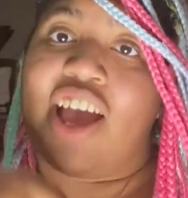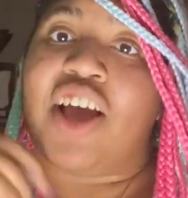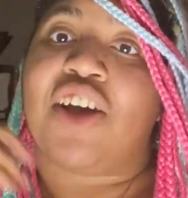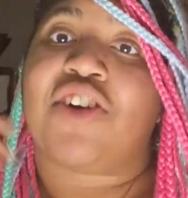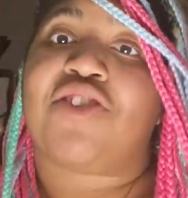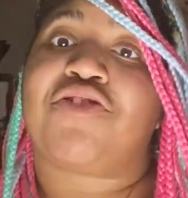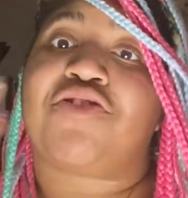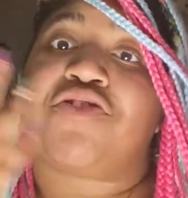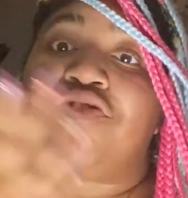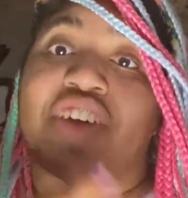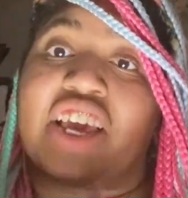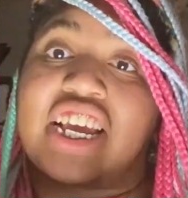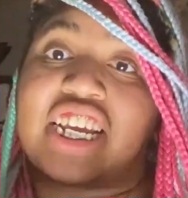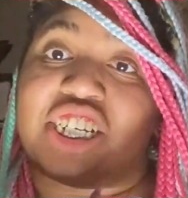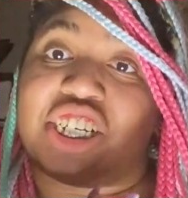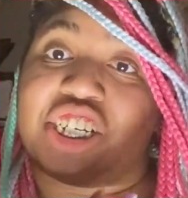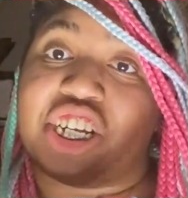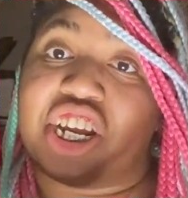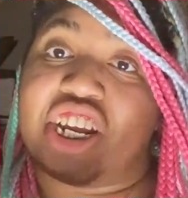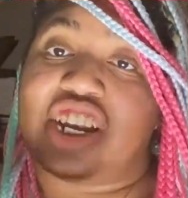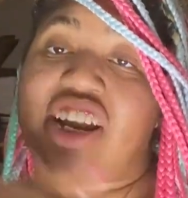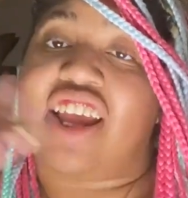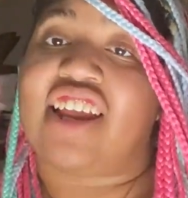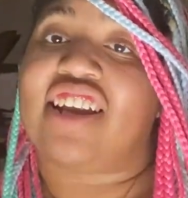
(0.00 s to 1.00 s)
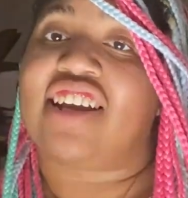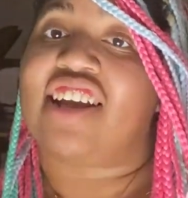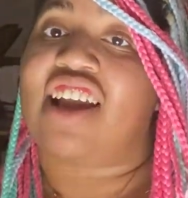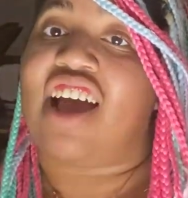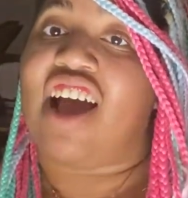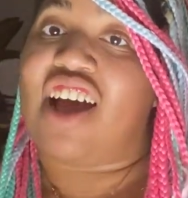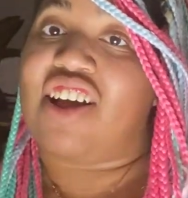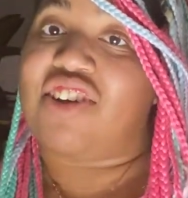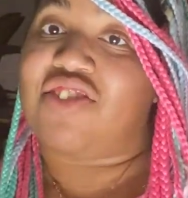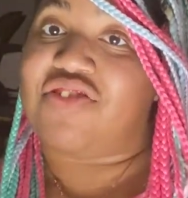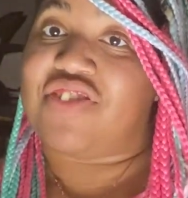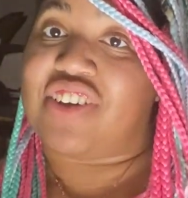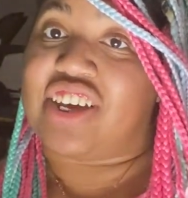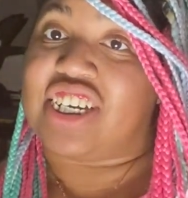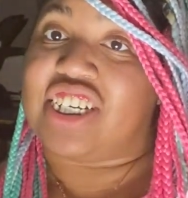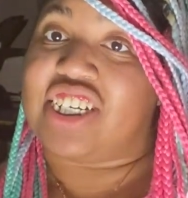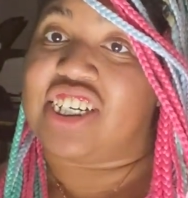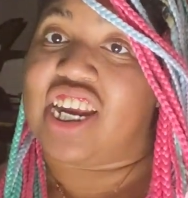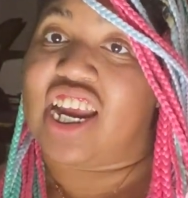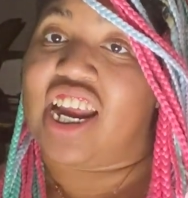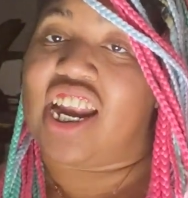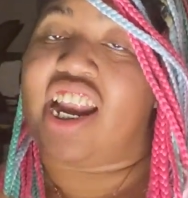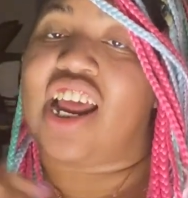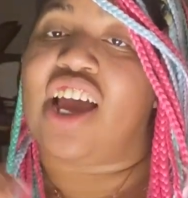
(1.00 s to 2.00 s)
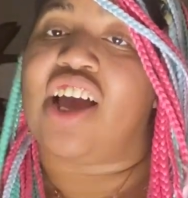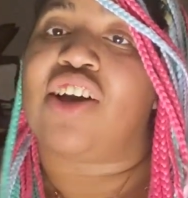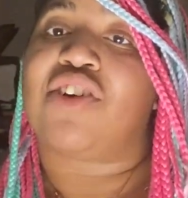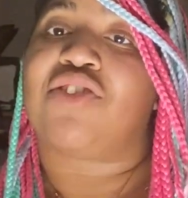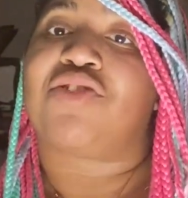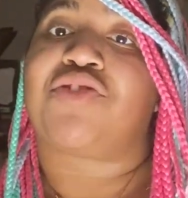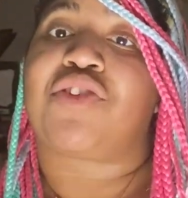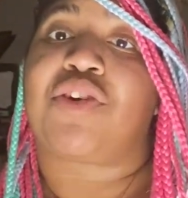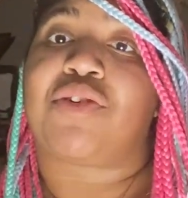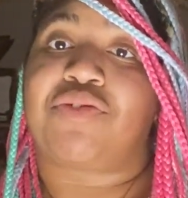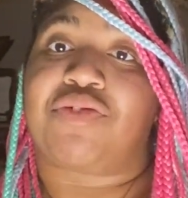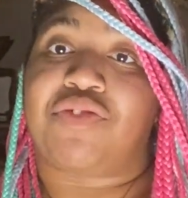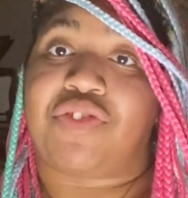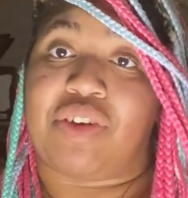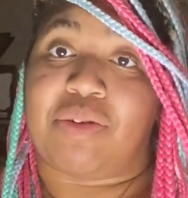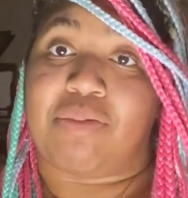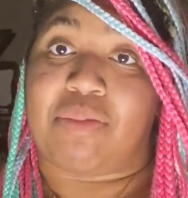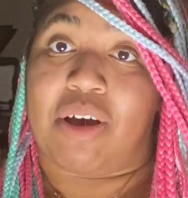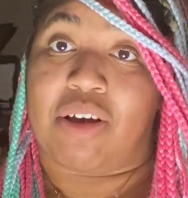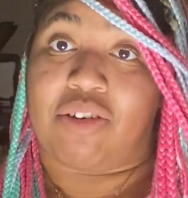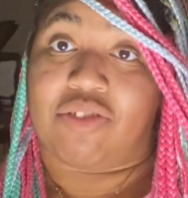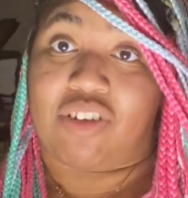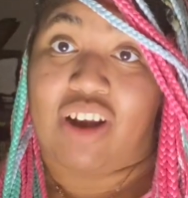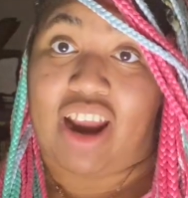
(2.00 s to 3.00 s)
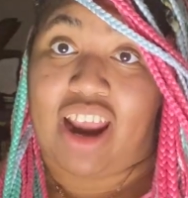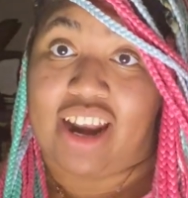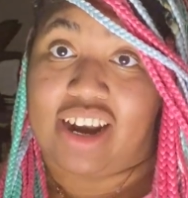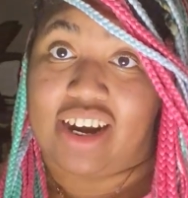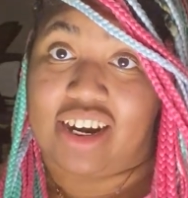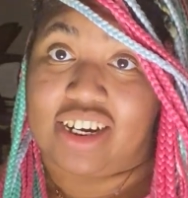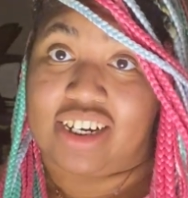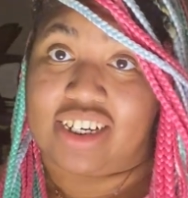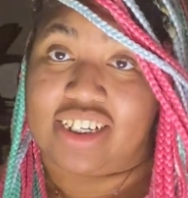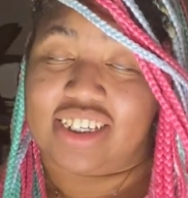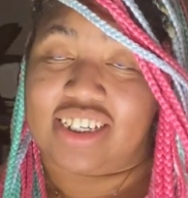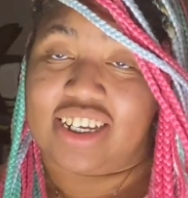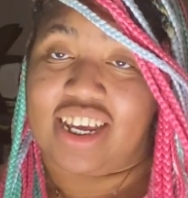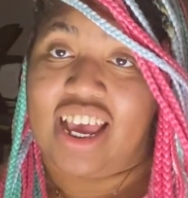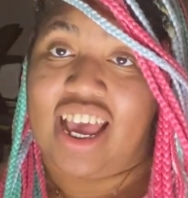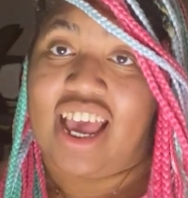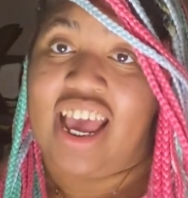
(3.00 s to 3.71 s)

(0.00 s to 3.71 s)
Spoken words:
fiction and nonfiction from female writers.